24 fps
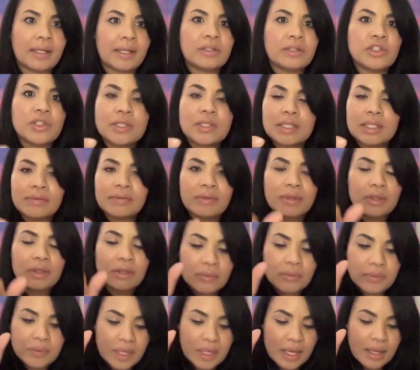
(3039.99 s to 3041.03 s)
And just even
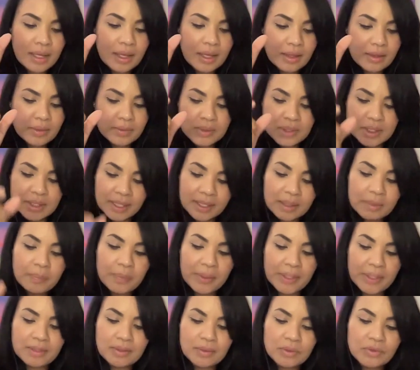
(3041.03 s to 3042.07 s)
those
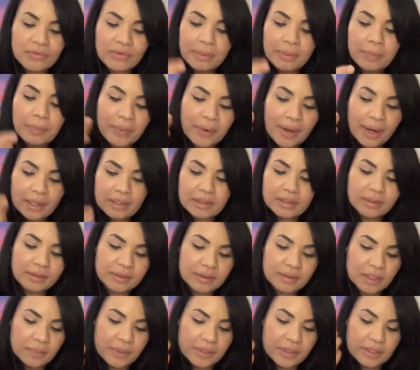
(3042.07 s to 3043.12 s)
tidbits, those very practical
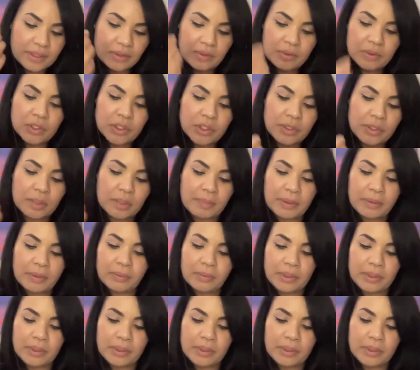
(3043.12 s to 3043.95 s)
tidbits that you shared about,